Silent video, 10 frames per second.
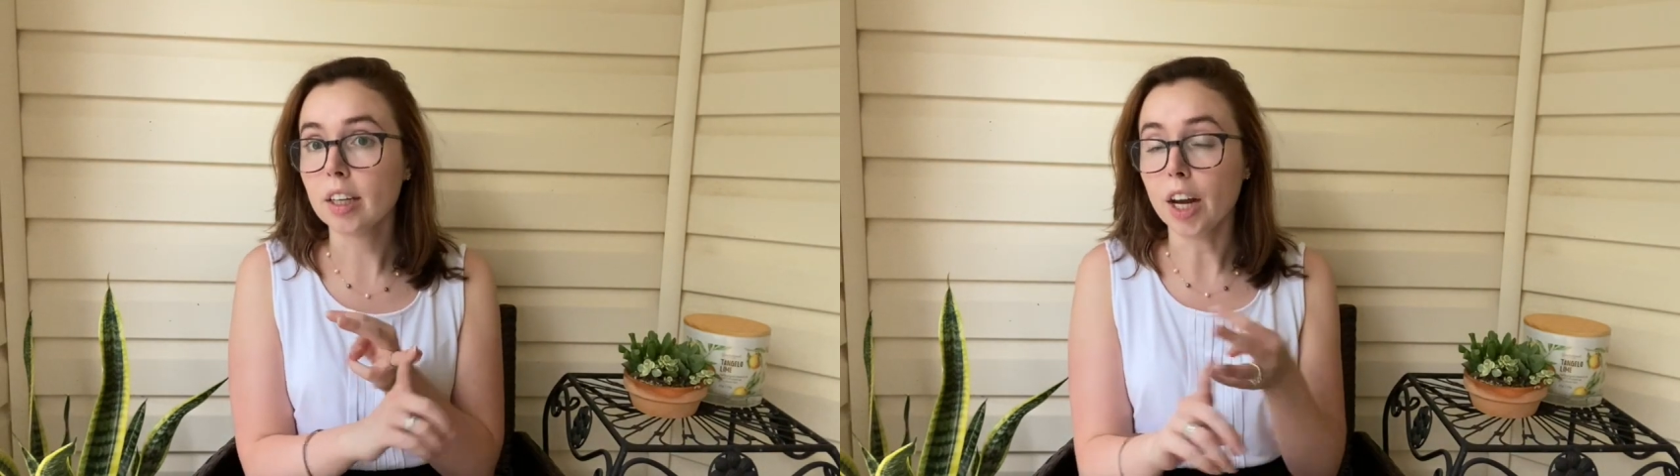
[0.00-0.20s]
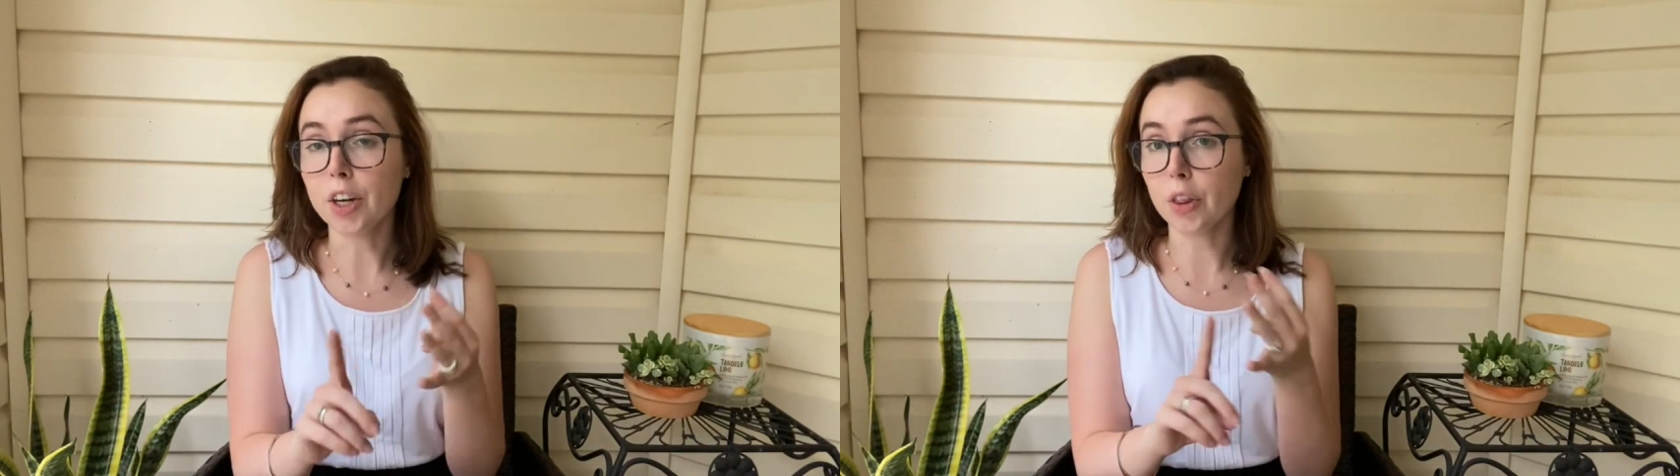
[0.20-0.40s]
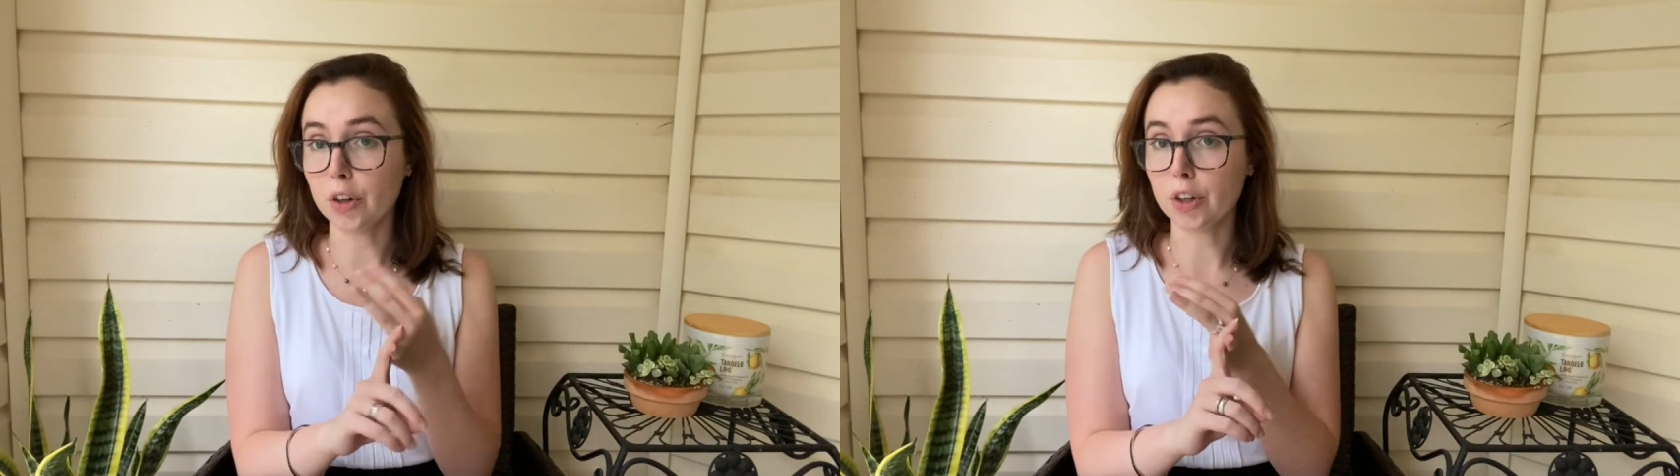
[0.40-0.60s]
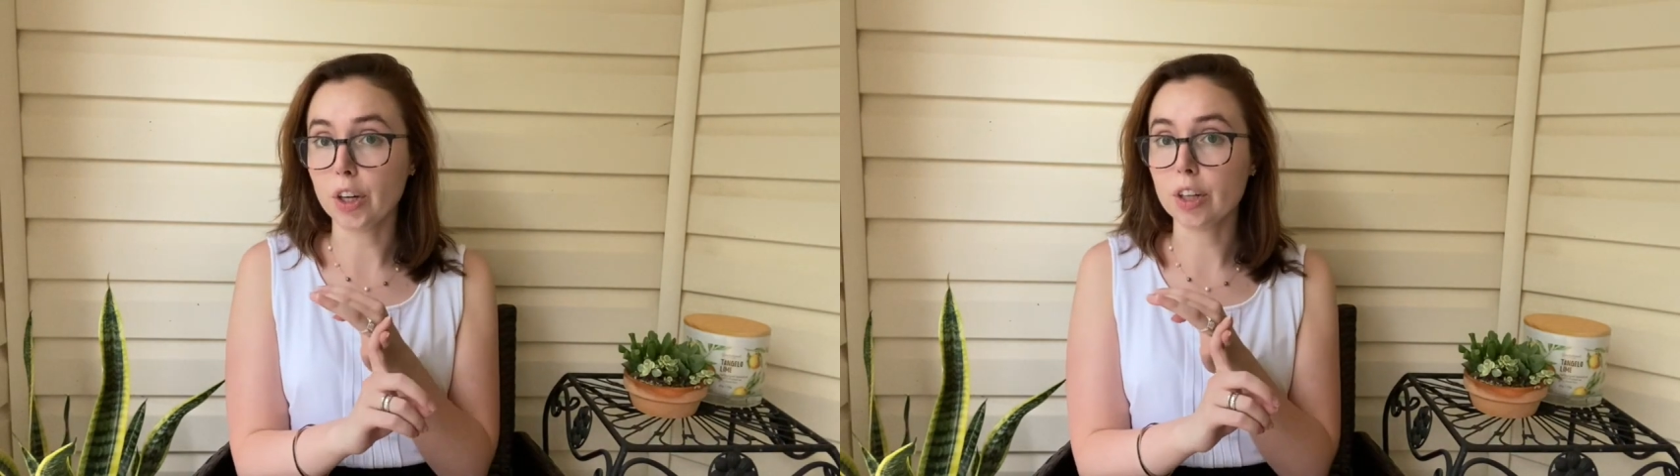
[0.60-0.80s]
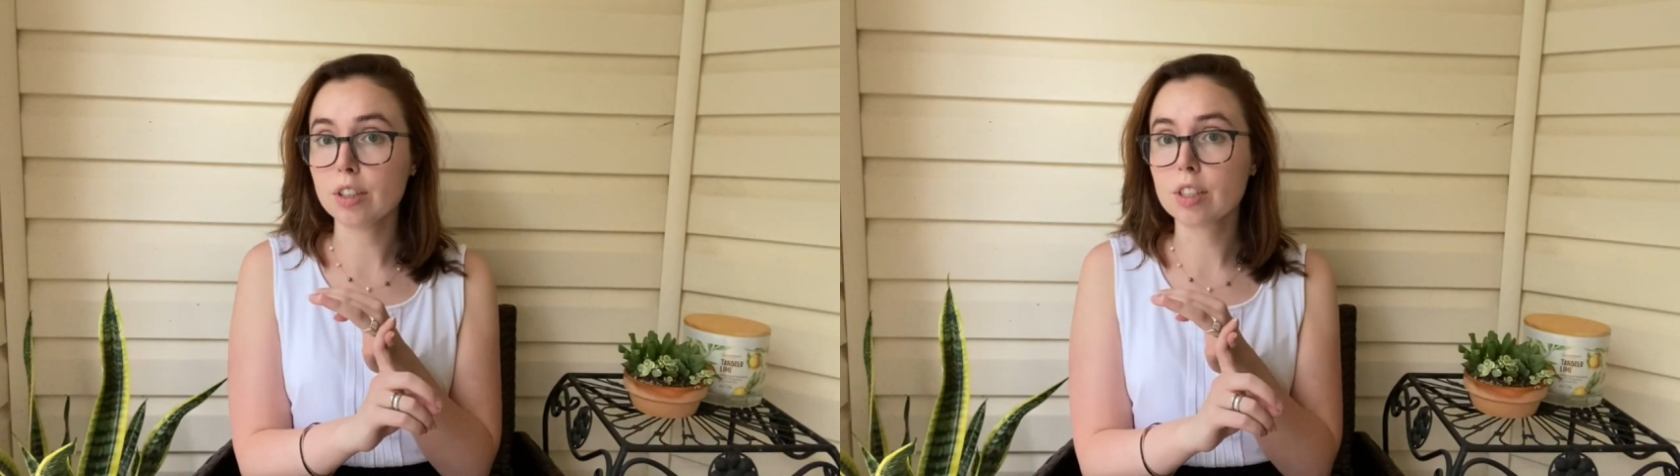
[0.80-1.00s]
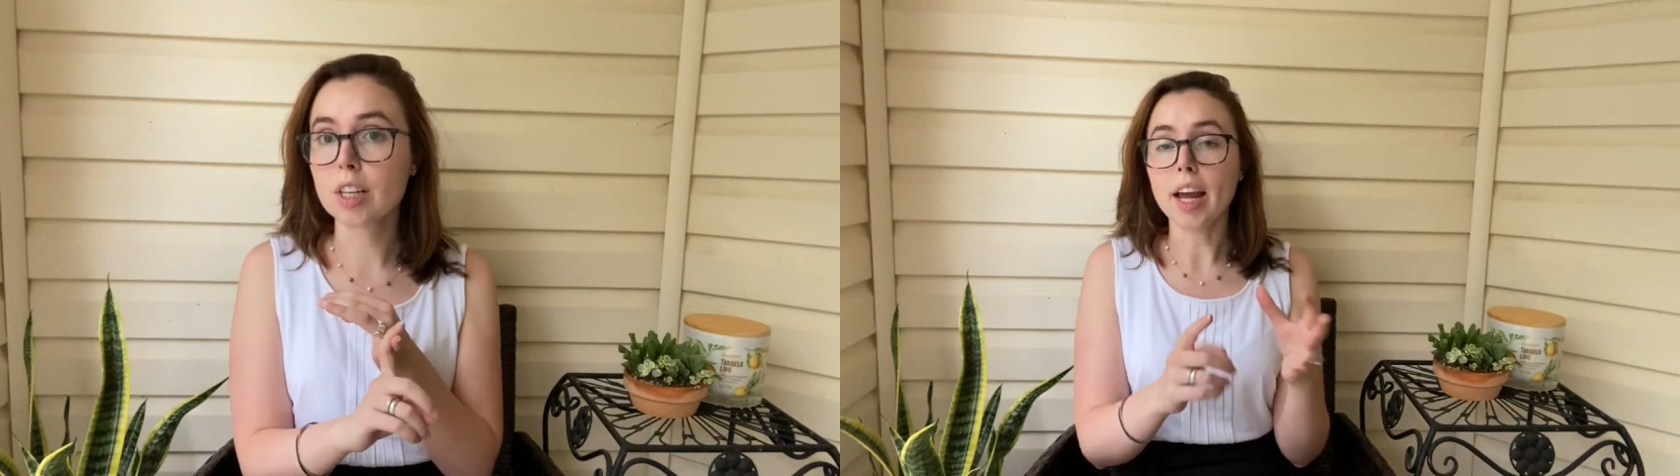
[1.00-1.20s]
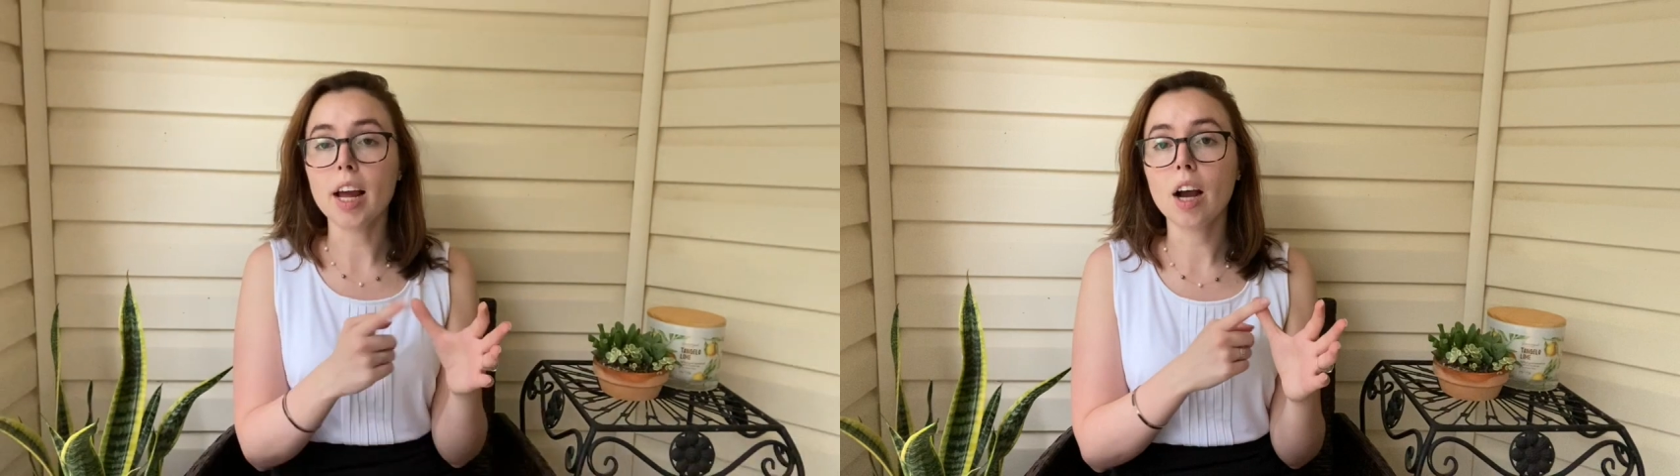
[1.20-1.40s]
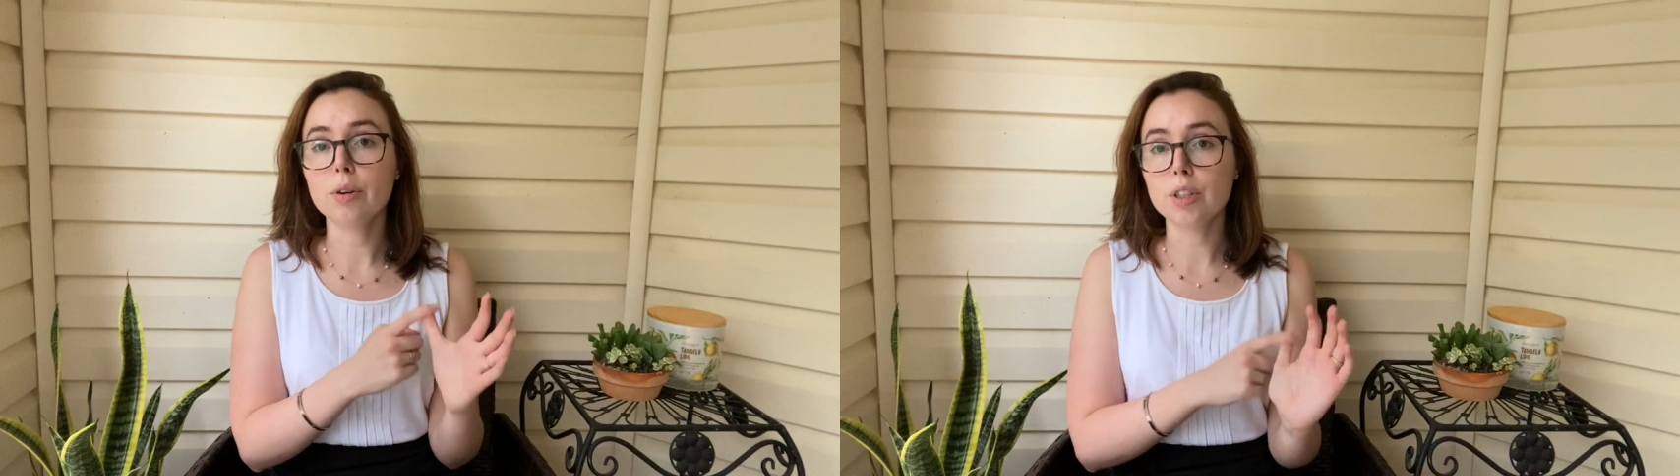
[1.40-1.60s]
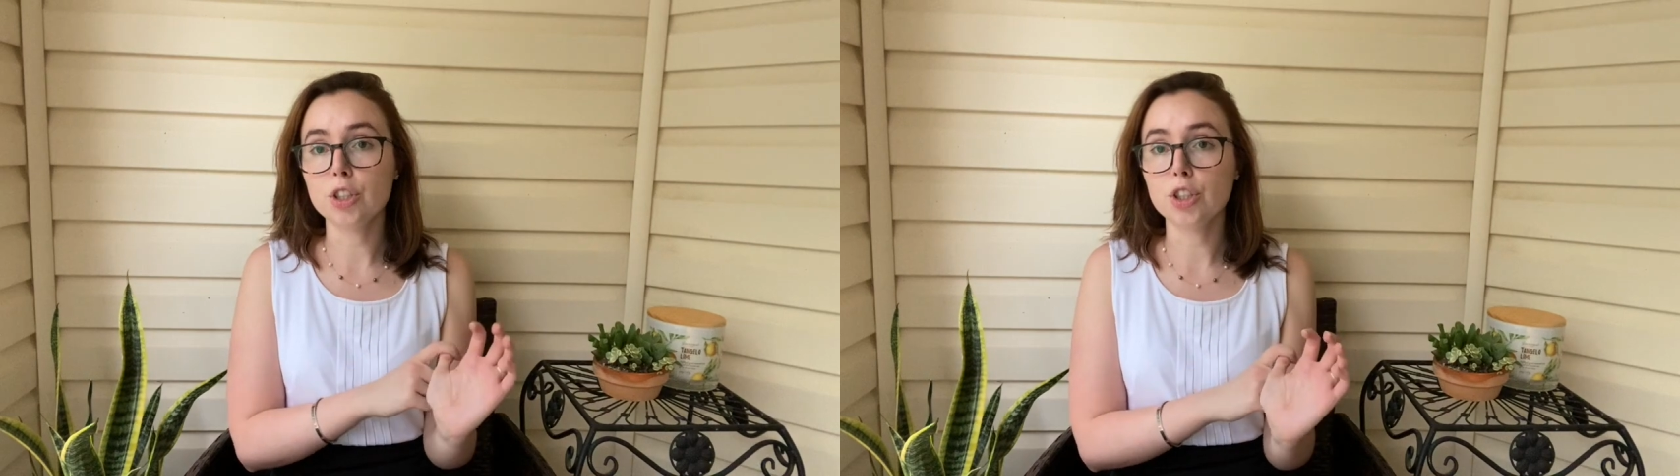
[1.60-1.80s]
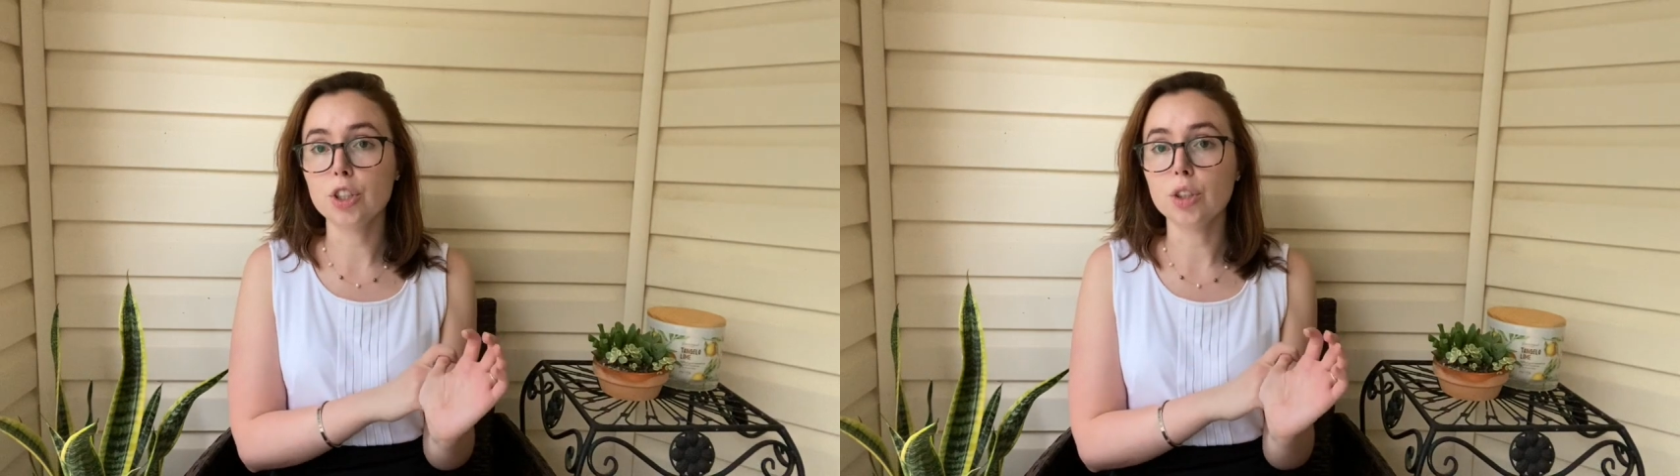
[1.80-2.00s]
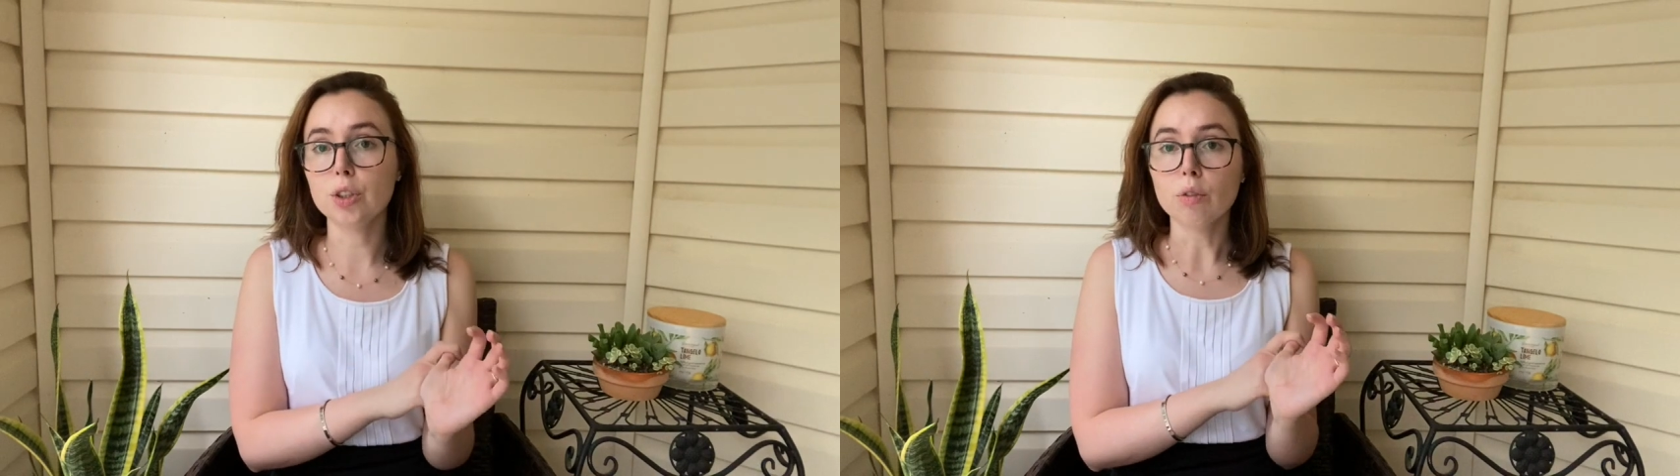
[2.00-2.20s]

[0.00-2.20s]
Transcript: another nurse, and how did you